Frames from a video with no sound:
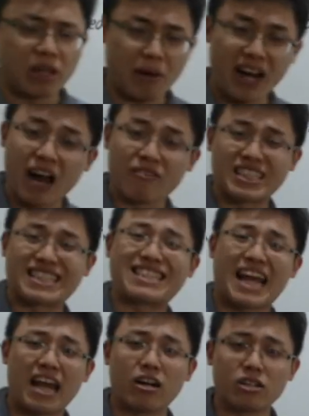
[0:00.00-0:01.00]
might have a
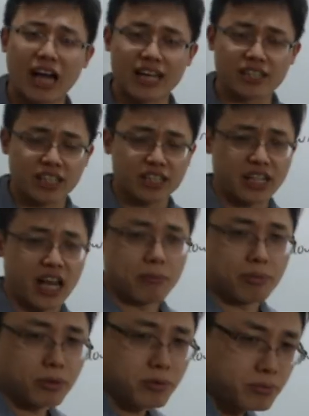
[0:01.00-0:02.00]
sale as an
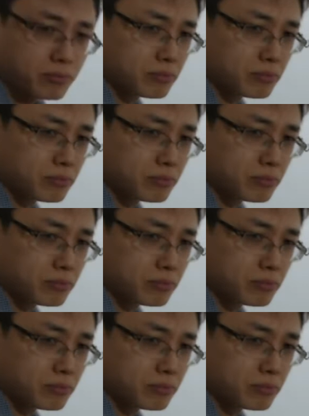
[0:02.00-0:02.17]
example.